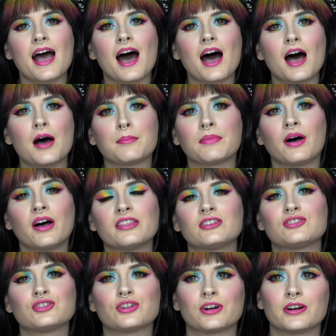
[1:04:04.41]
on
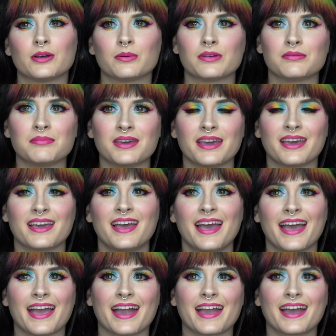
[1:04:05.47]
this journey with me
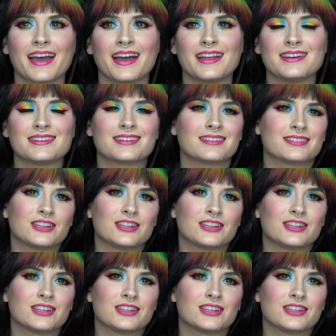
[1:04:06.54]
and,